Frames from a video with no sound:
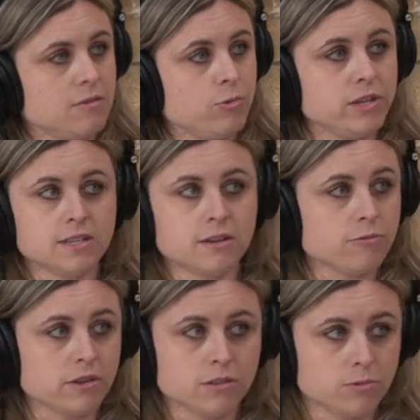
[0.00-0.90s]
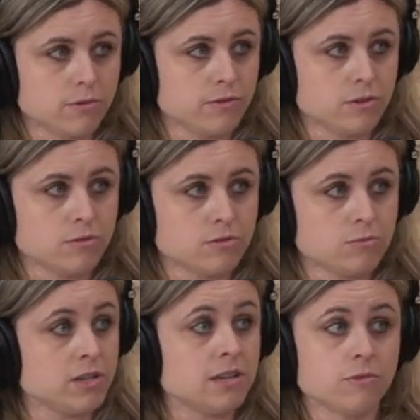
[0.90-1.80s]
We didn't read the reviews.
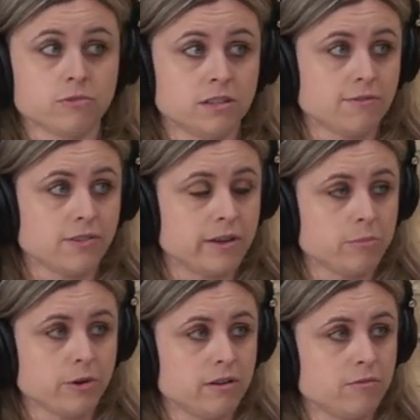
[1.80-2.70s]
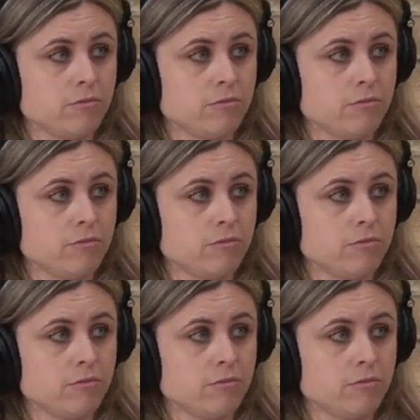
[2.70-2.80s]
We didn't read the fine print.